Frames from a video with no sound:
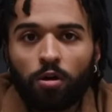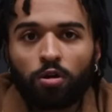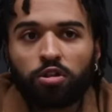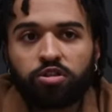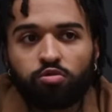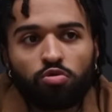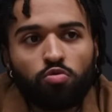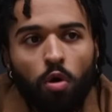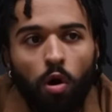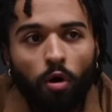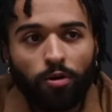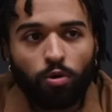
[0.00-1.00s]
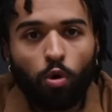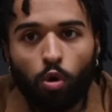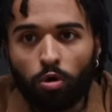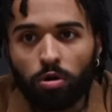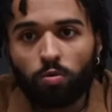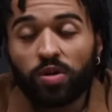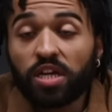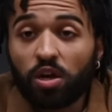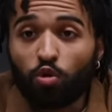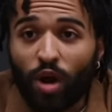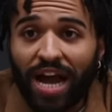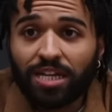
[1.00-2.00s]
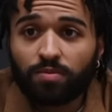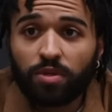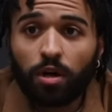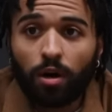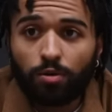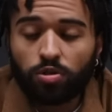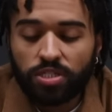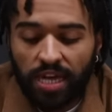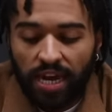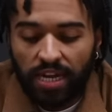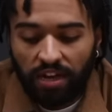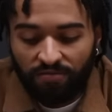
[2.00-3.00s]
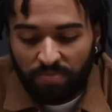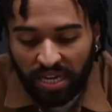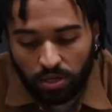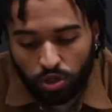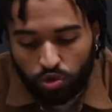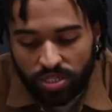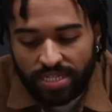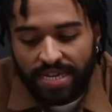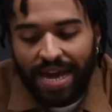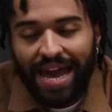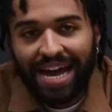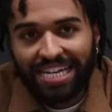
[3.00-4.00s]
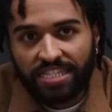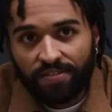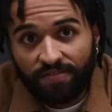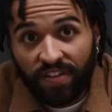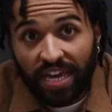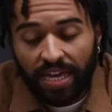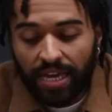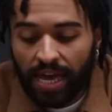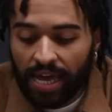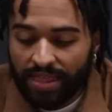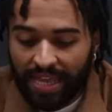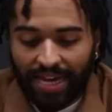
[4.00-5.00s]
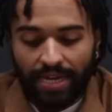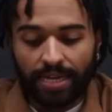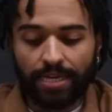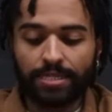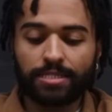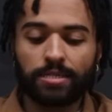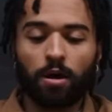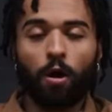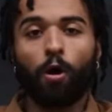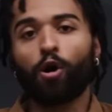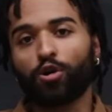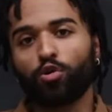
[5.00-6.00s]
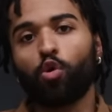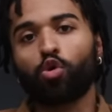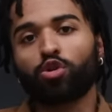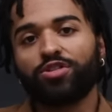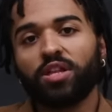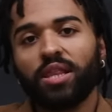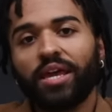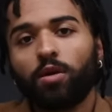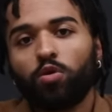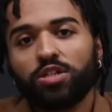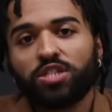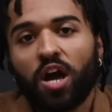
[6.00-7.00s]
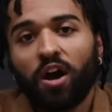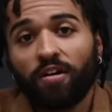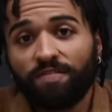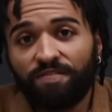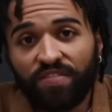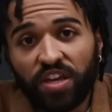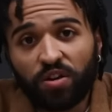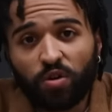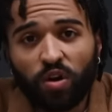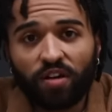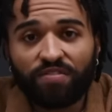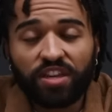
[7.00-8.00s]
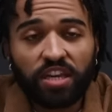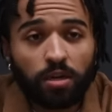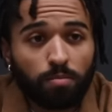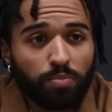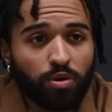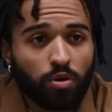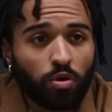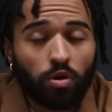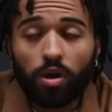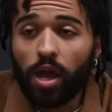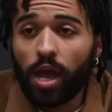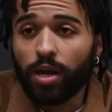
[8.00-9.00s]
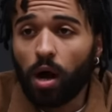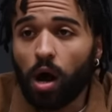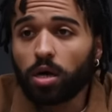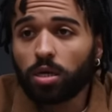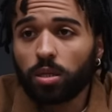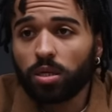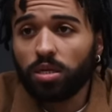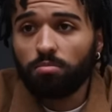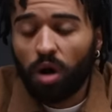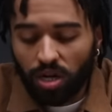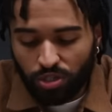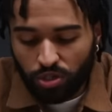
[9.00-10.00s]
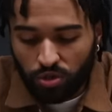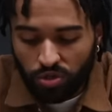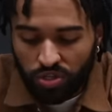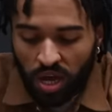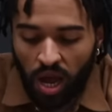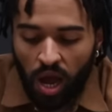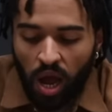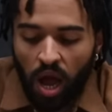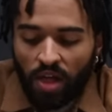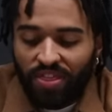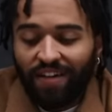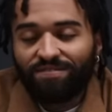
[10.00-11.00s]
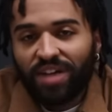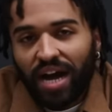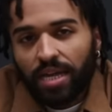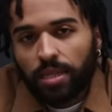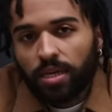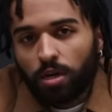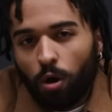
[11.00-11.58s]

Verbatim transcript: Through art horror, we can grasp an understanding of bigotry as the fake that it is art horror the language of fear of the impure and unclean monsters that violate